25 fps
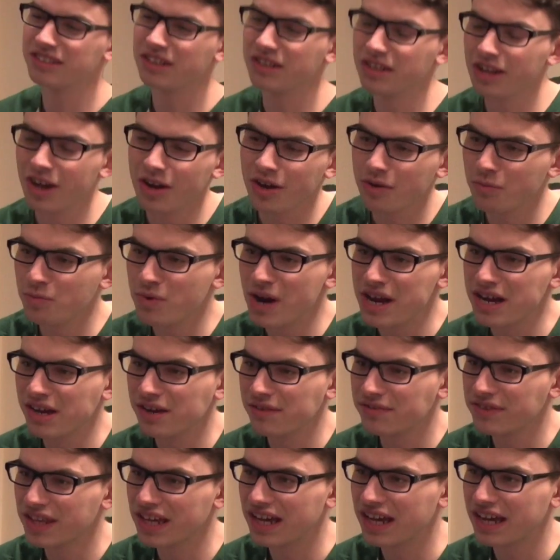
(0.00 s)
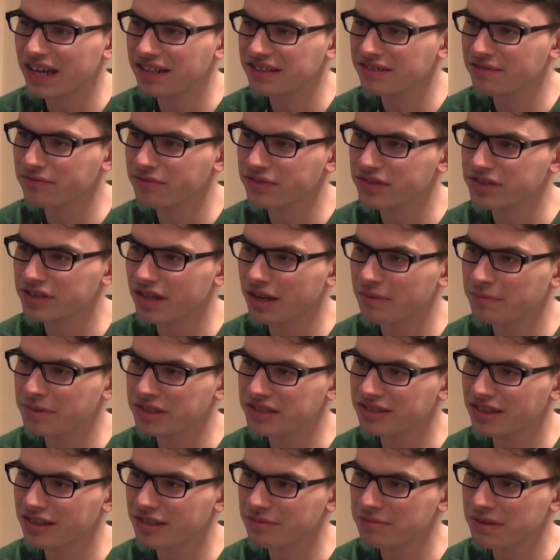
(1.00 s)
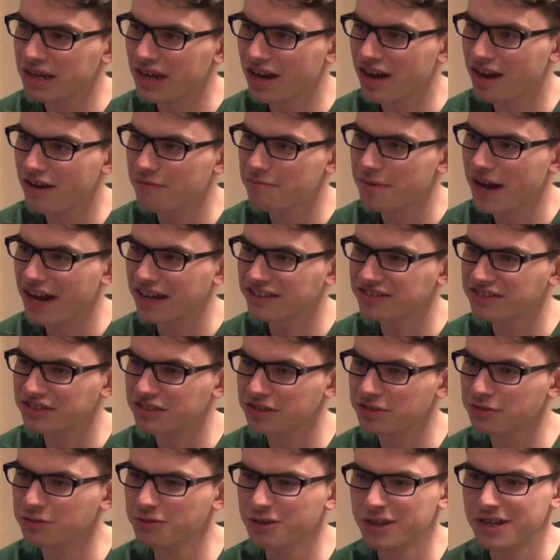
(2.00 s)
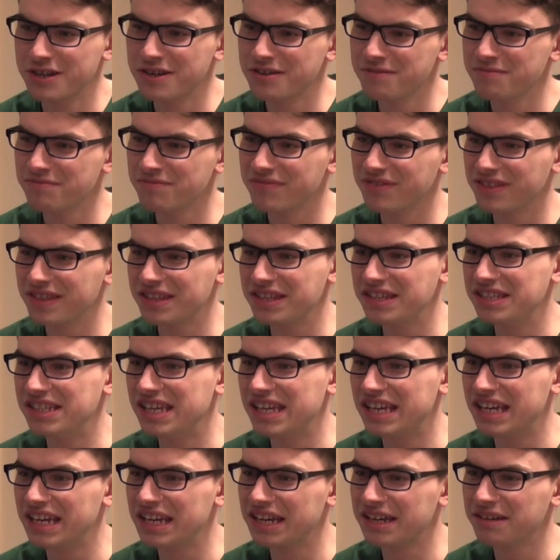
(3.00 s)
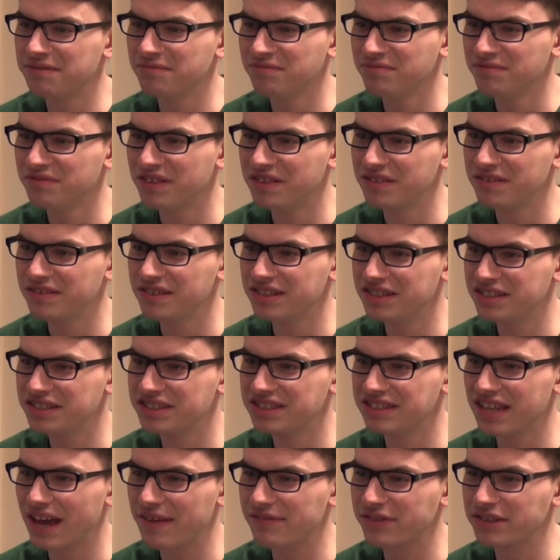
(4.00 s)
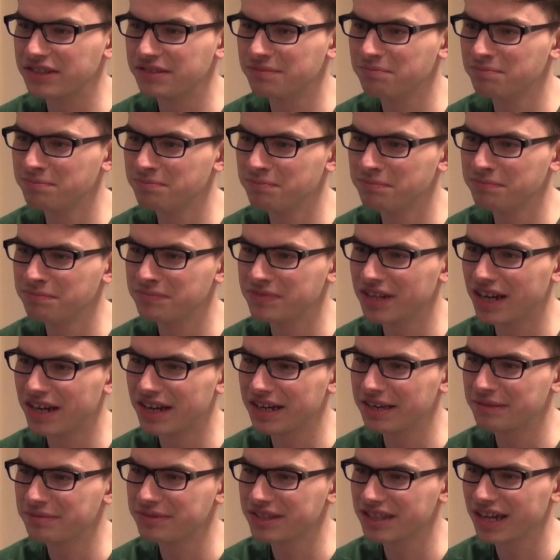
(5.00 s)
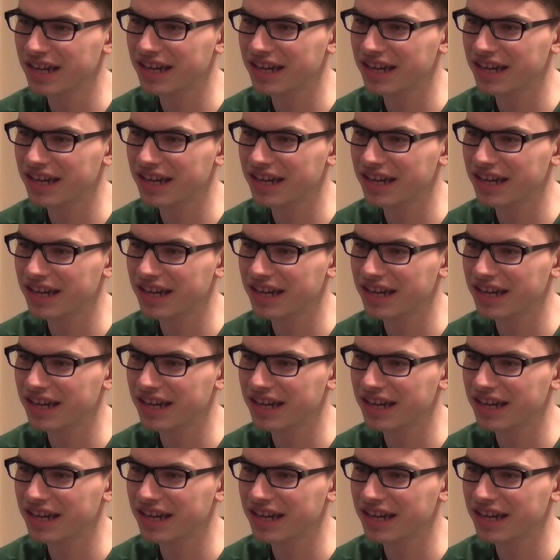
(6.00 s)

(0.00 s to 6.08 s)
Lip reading: it's going to go way over their heads, and for some, it's going to be a hard back to year 7 times,